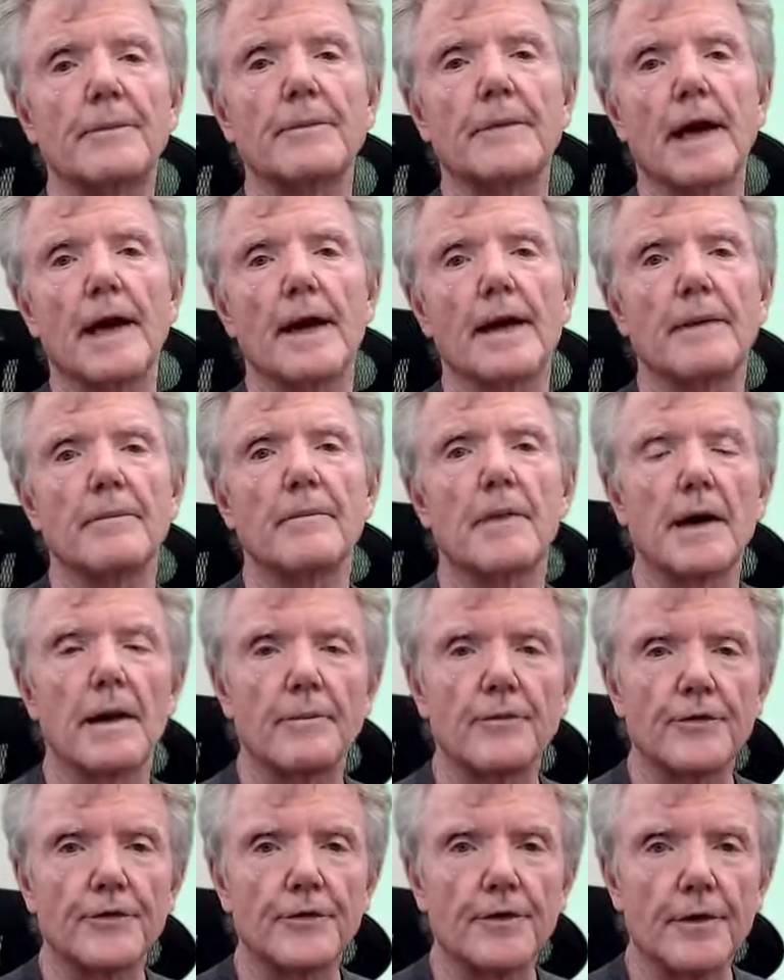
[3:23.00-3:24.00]
time,
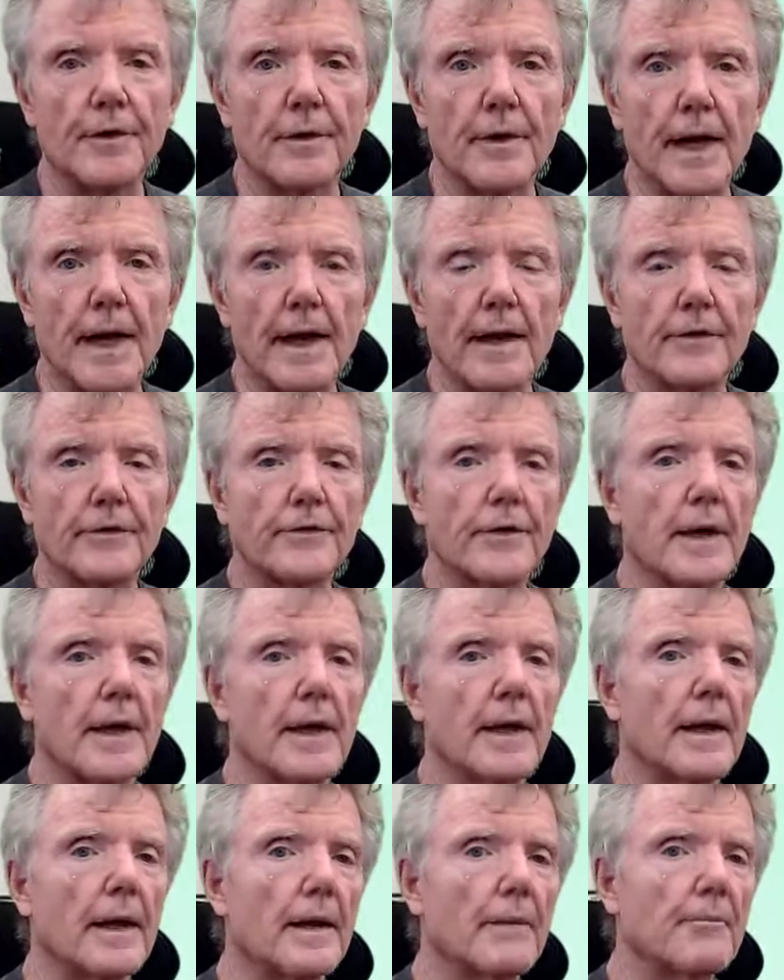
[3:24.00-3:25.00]
I'm sure as
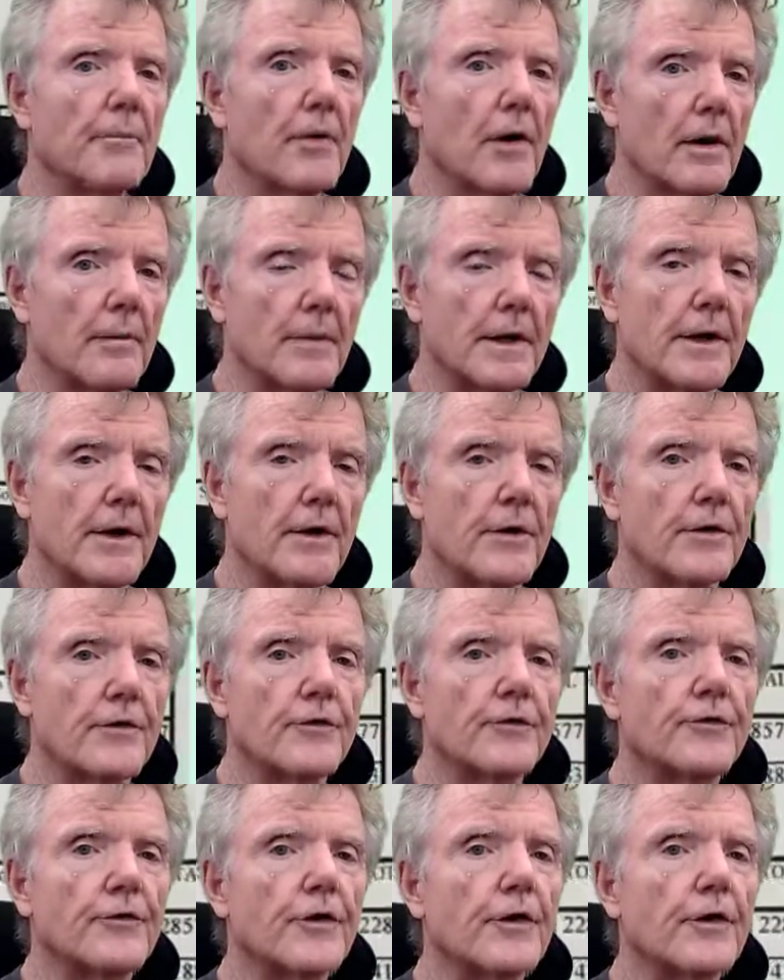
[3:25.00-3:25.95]
a apartment owners,